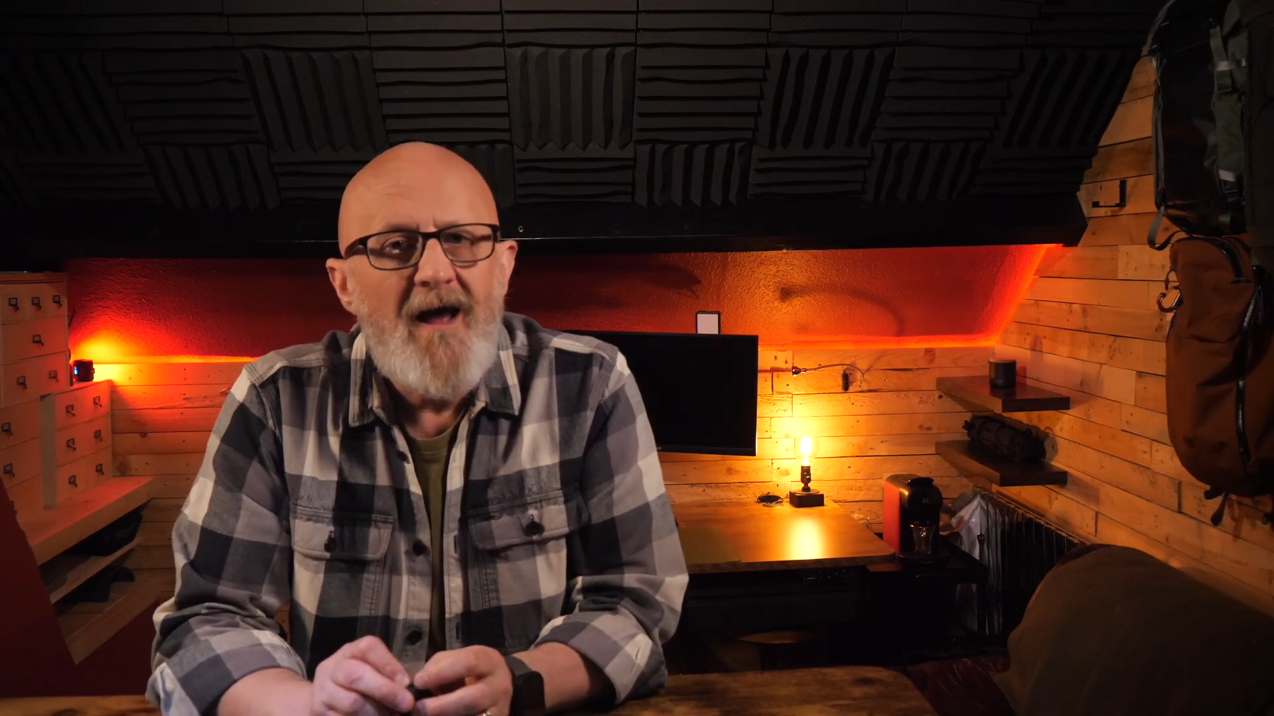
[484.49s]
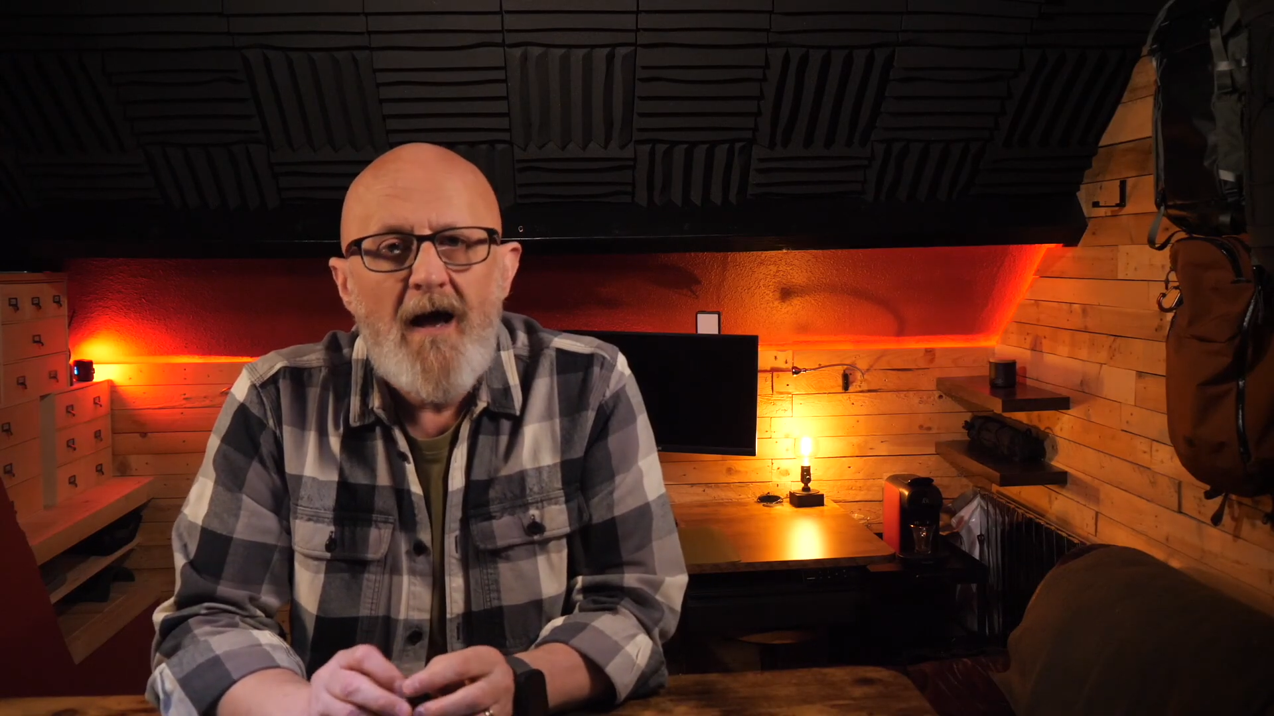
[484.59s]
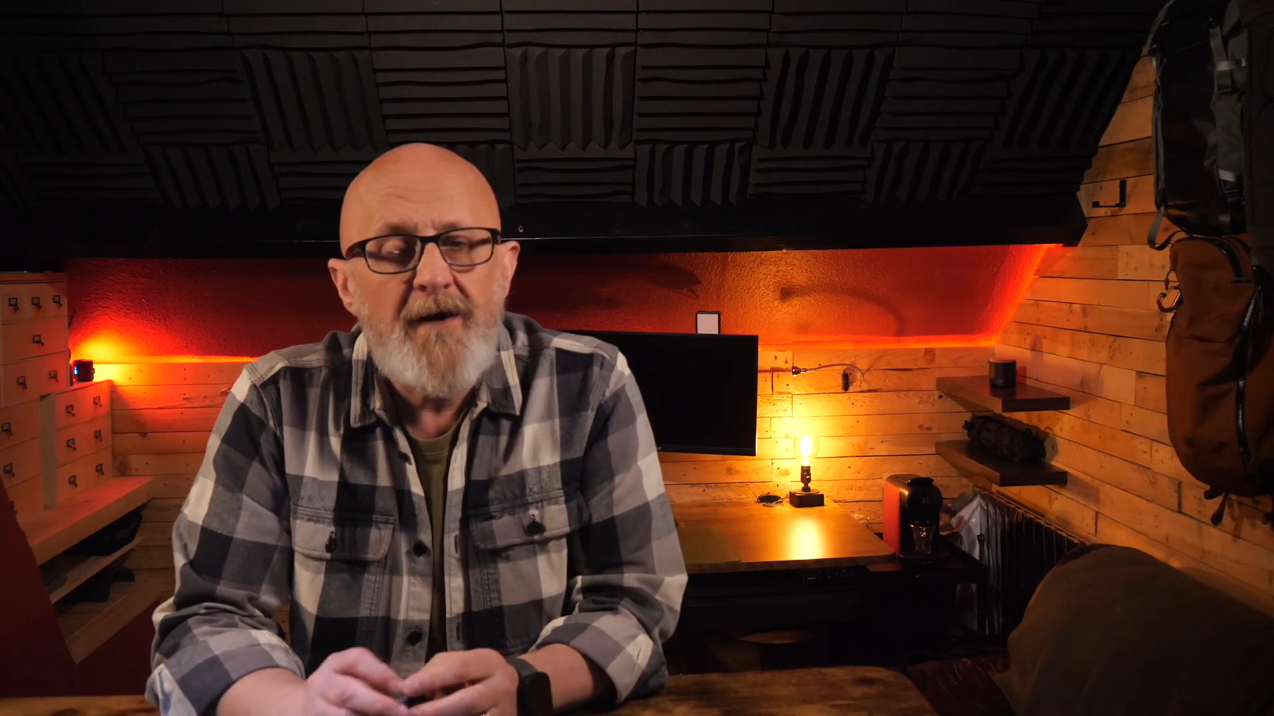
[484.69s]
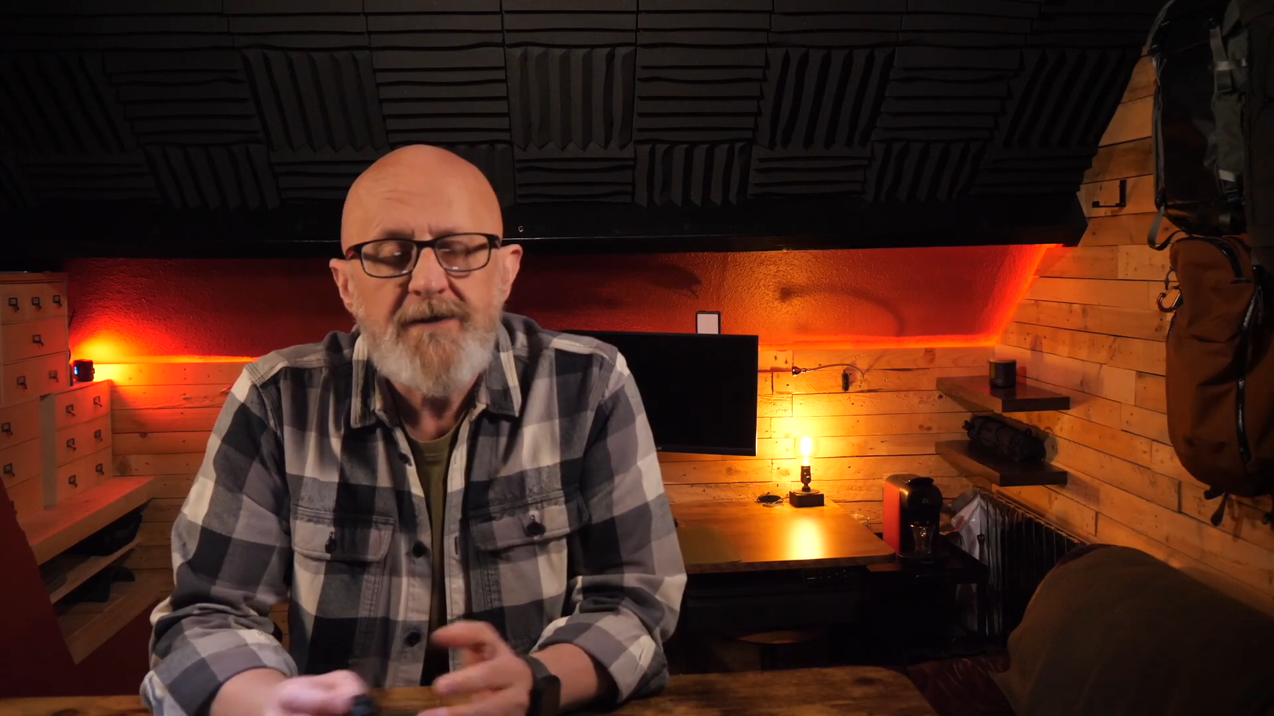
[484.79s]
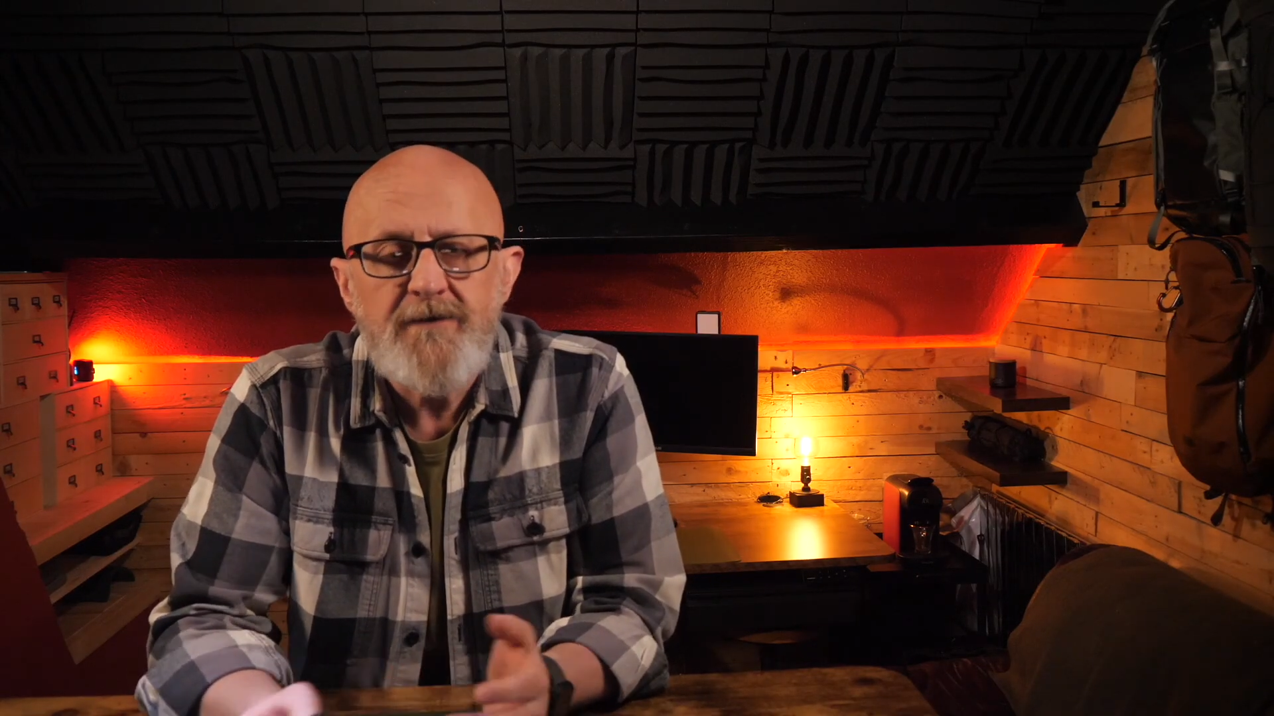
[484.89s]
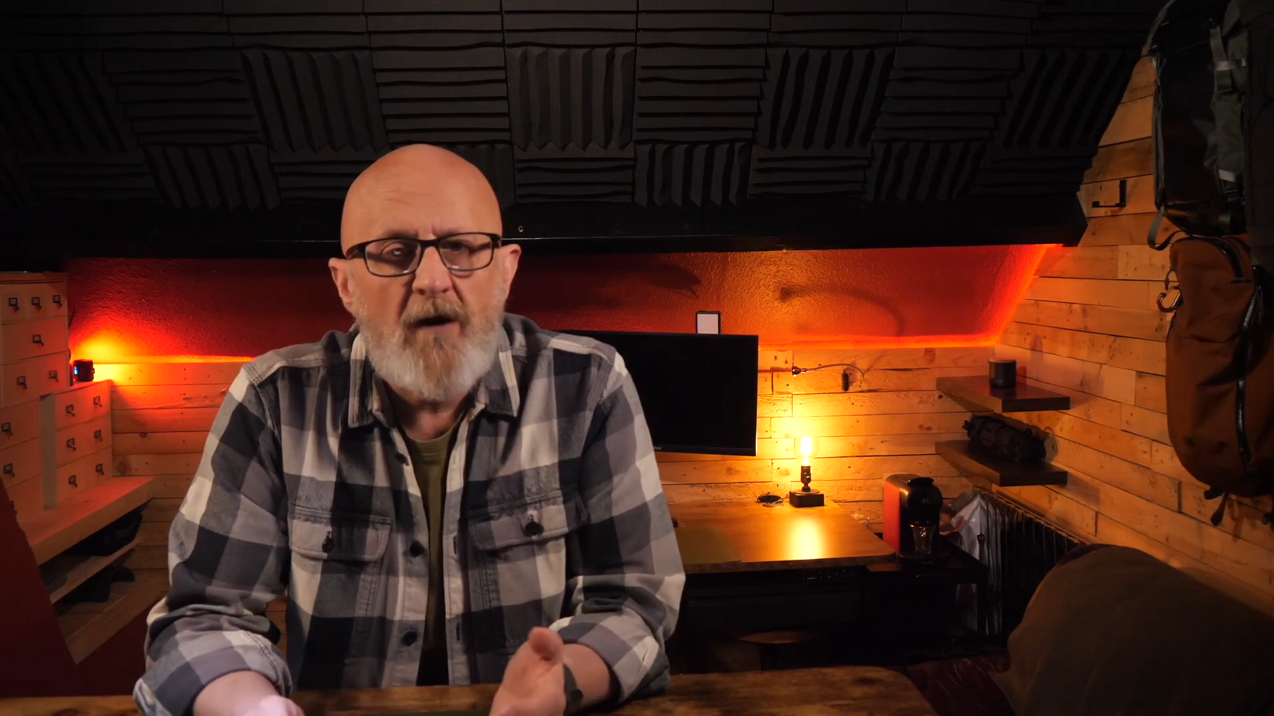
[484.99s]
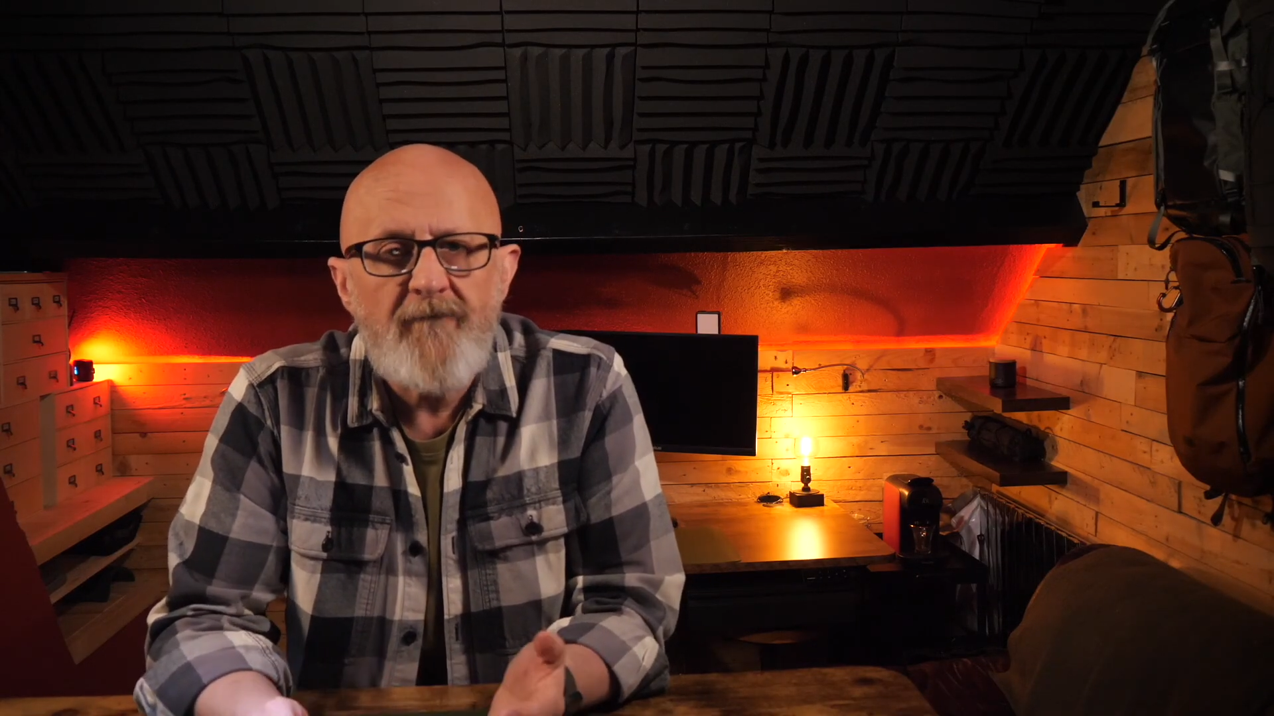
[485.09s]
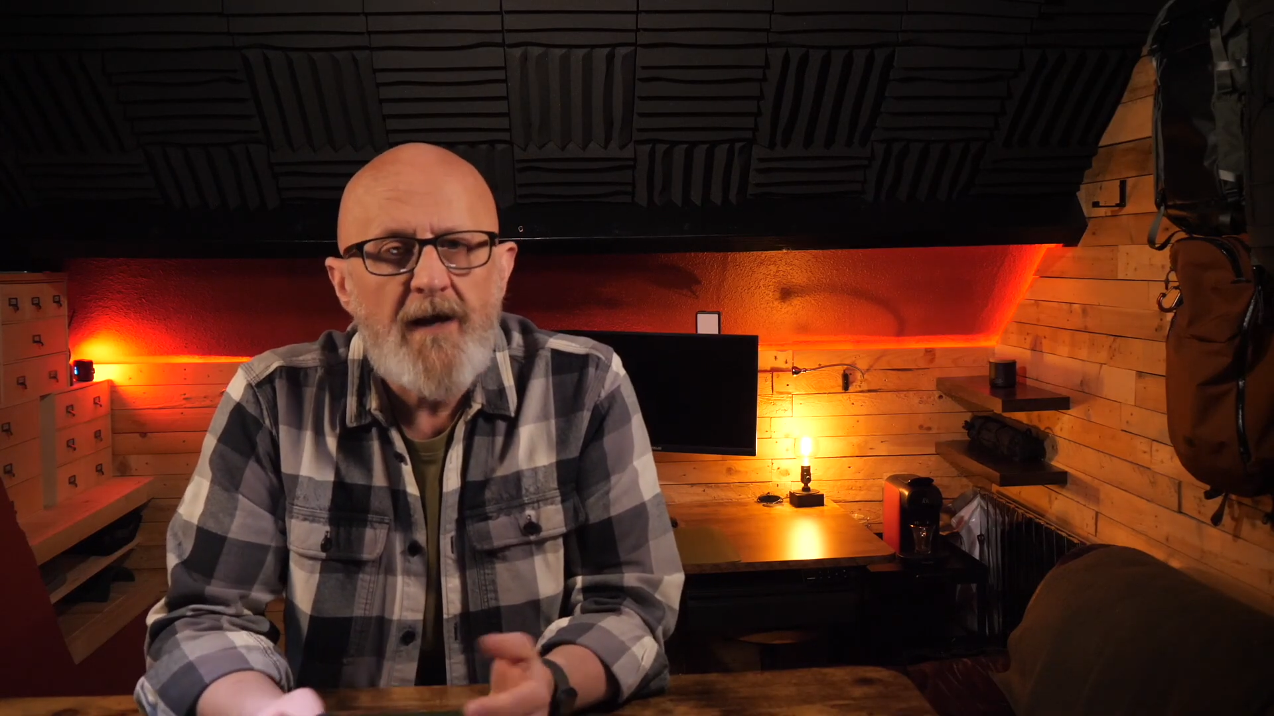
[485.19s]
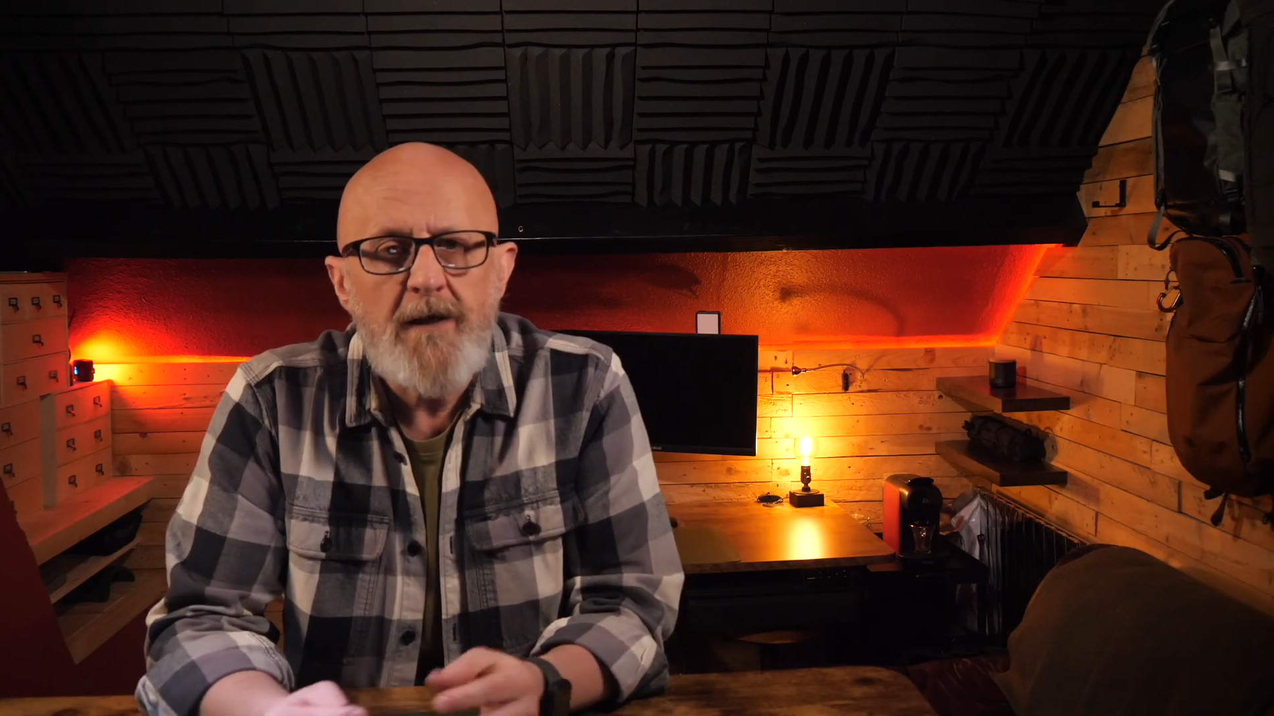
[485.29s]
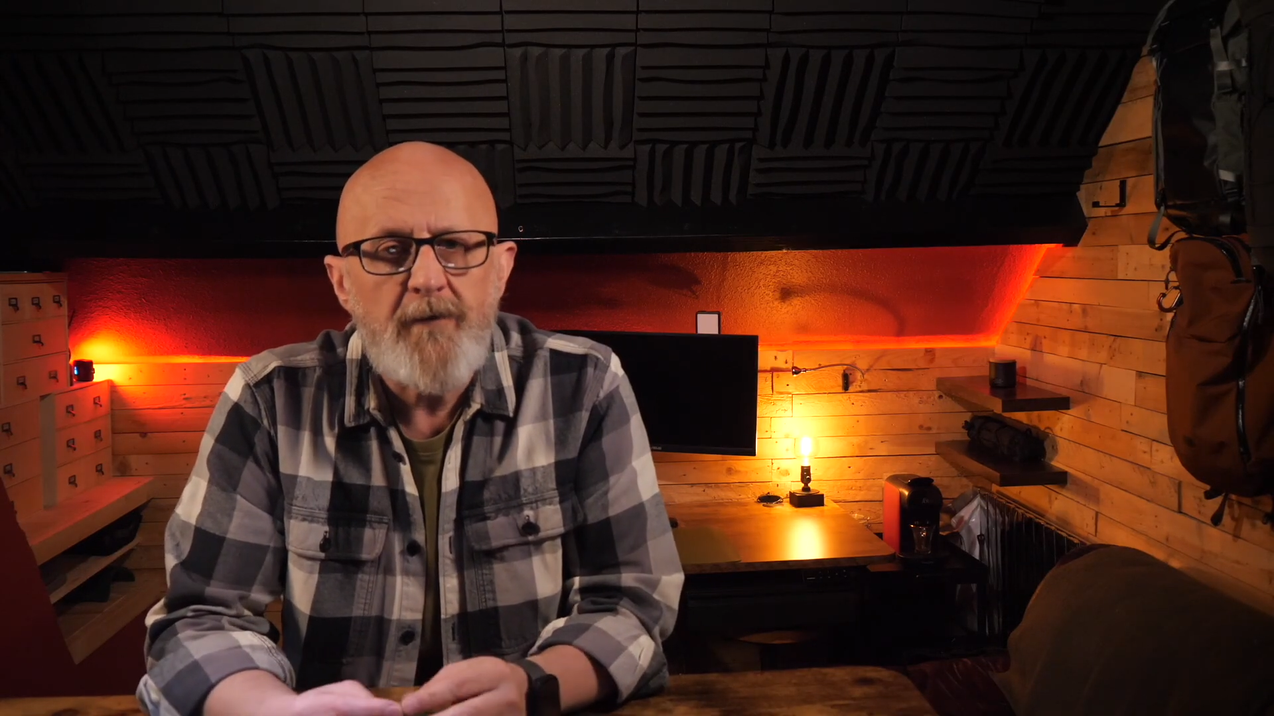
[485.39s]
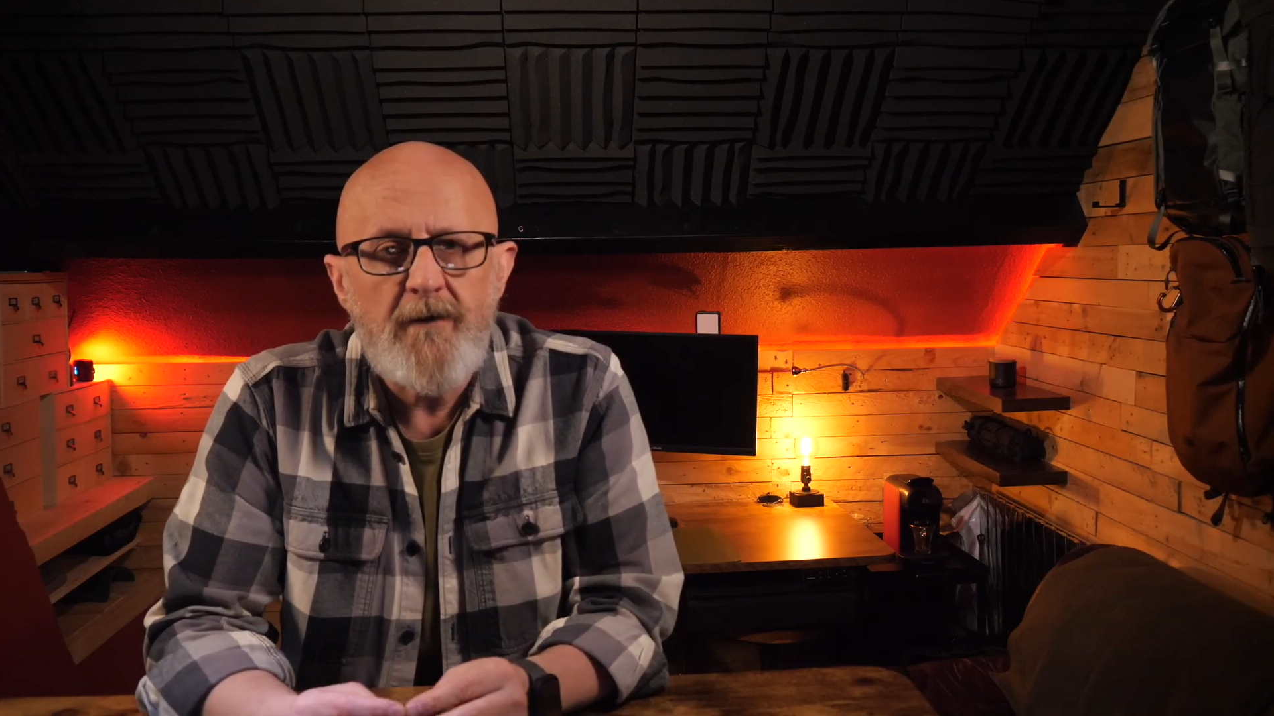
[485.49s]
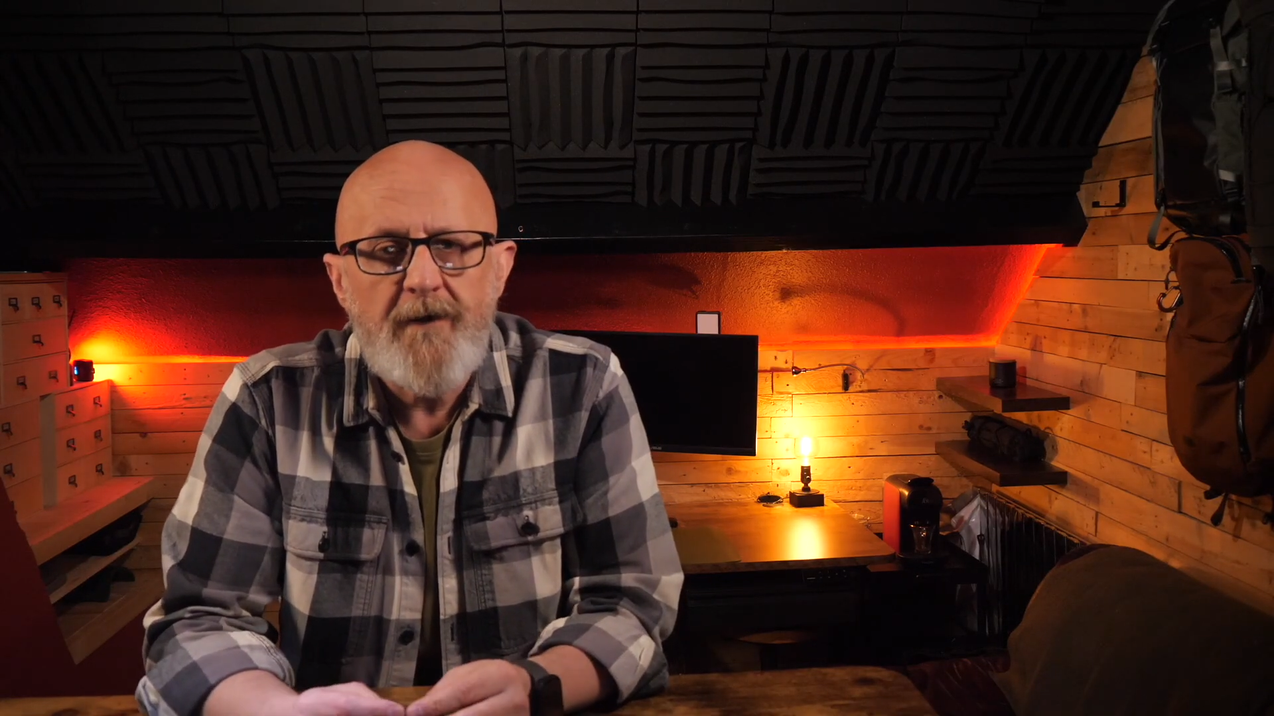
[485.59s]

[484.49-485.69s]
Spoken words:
and it's not available